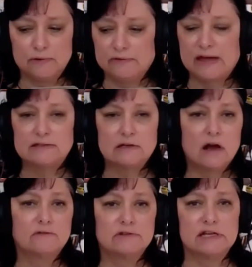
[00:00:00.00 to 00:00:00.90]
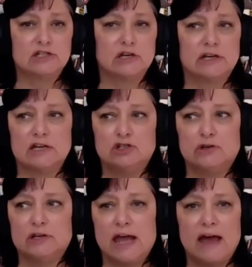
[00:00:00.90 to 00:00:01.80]
that's a conversation I guess you
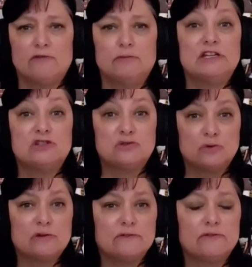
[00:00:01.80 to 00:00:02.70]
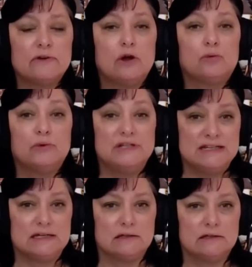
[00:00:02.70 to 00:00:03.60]
can have, but it's sort of
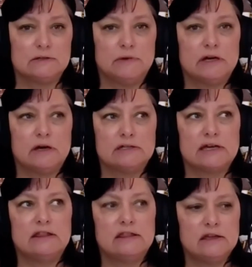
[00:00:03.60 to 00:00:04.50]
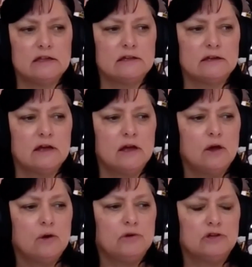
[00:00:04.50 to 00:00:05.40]
ridiculous because I think that
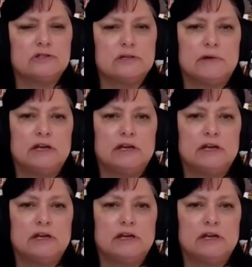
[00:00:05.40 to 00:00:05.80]
when you're somebody